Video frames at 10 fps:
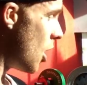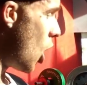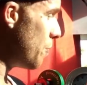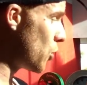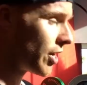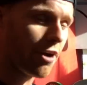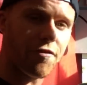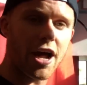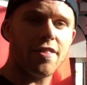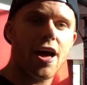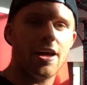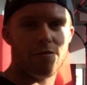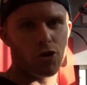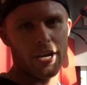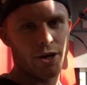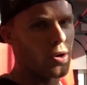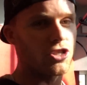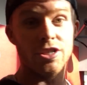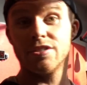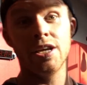I hope you got enough out of that. Got any
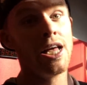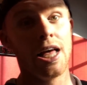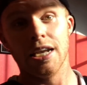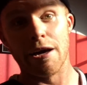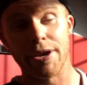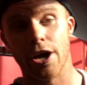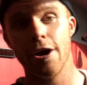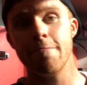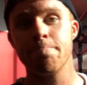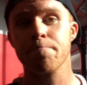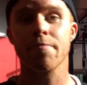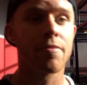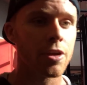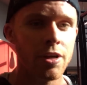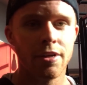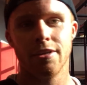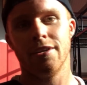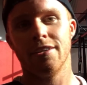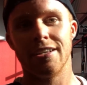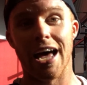questions? Let me know.
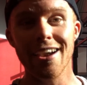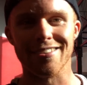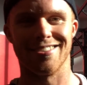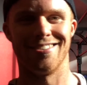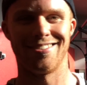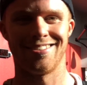Latest.